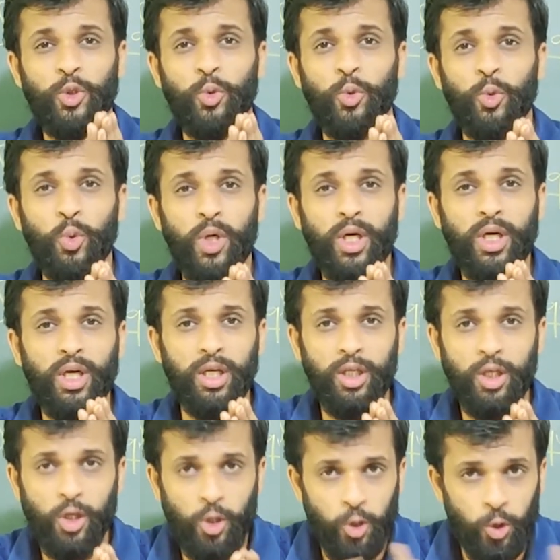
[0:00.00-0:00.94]
to
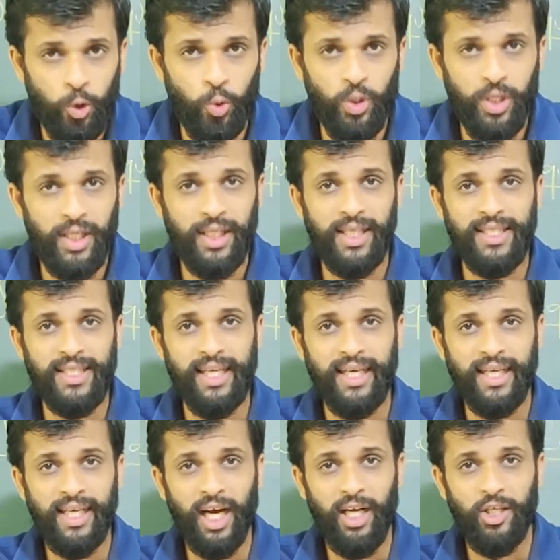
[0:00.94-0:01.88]
conclude this
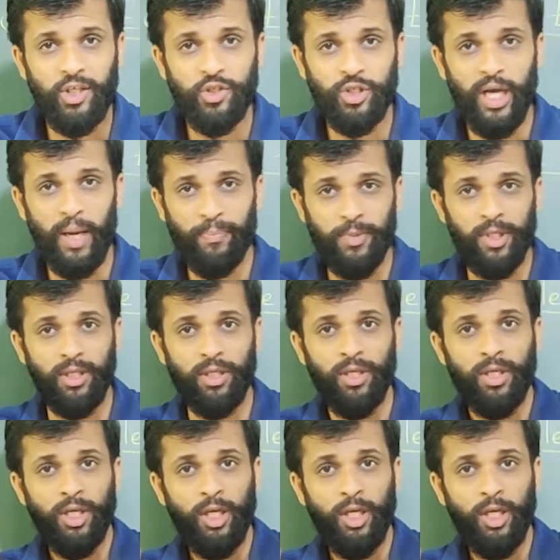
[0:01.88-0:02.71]
entire chapter.